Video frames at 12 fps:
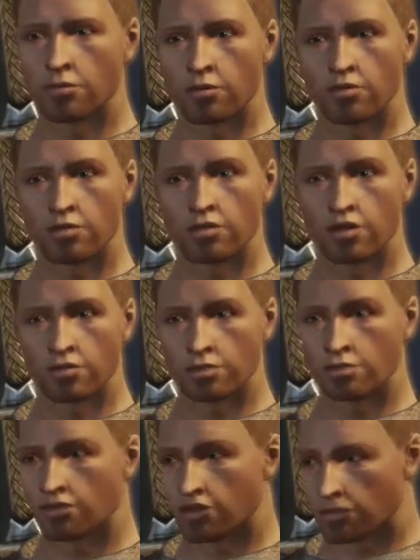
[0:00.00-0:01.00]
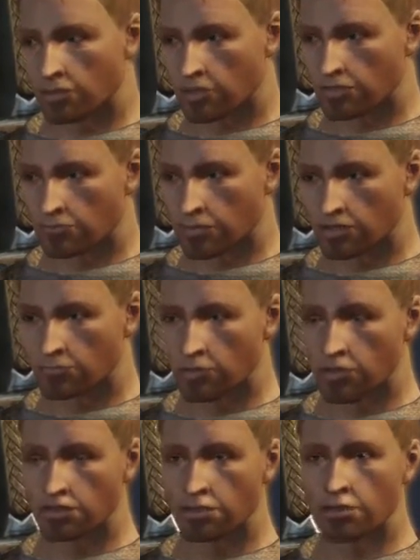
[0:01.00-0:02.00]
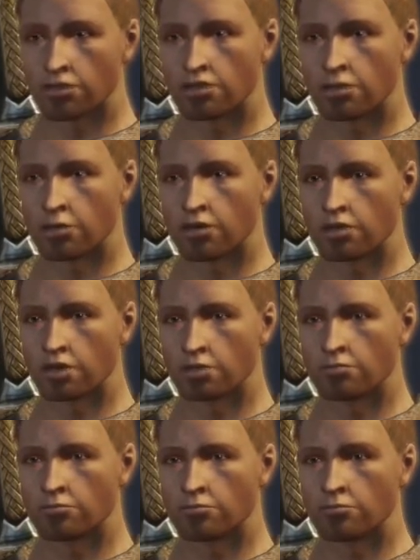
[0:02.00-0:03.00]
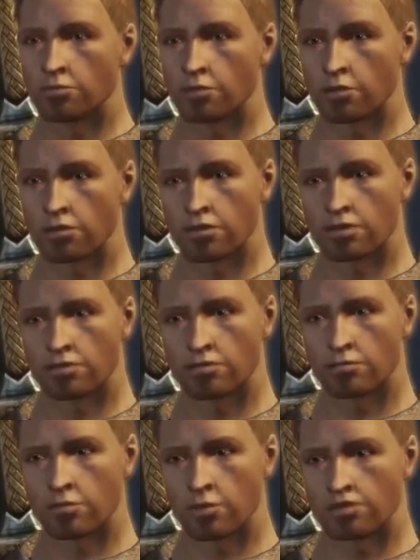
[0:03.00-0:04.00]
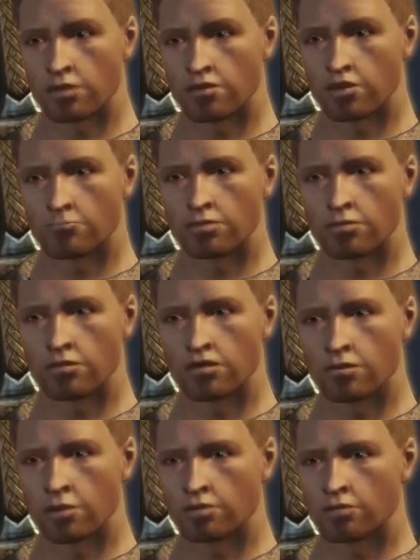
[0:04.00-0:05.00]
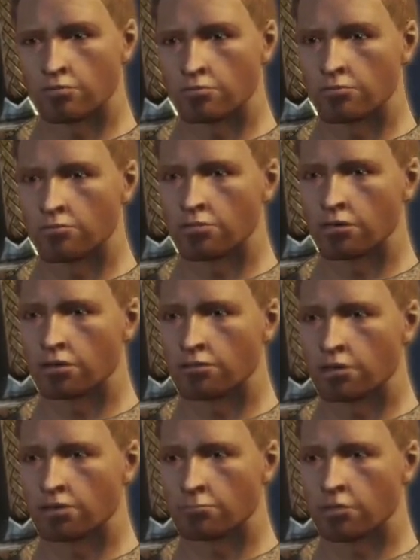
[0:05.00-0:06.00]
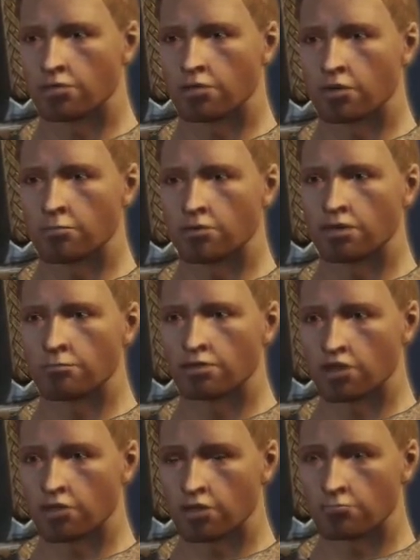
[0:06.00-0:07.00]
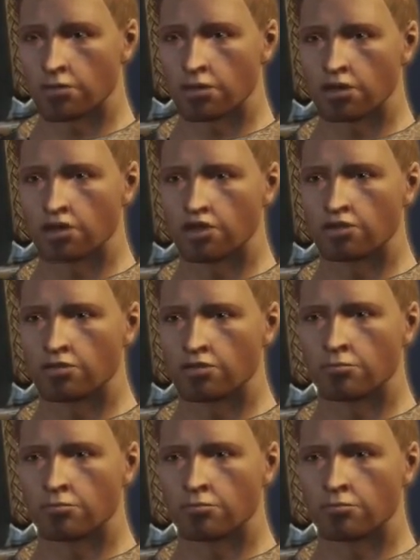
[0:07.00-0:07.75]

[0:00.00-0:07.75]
Oh, nothing. Just trying to find a bright side to all this. Wait, we haven't met, have we? I don't suppose you happen to be another mage.